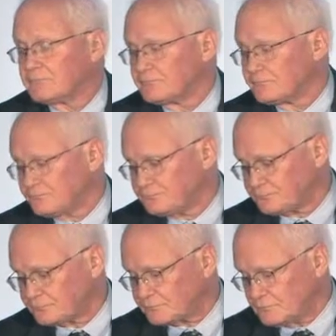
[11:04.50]

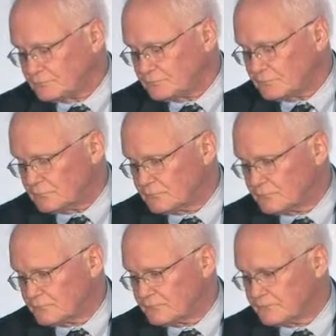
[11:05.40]

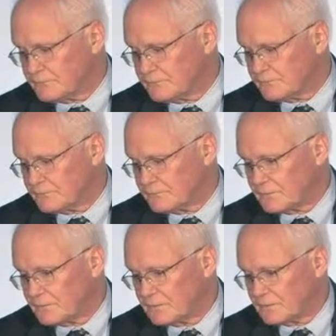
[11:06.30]

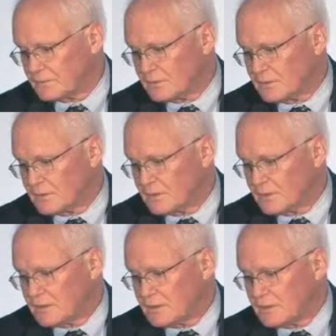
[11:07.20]

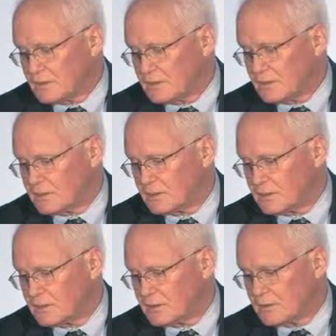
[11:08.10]

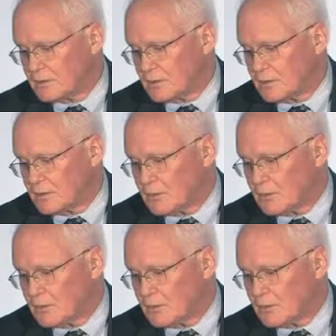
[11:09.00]
Nothing is said.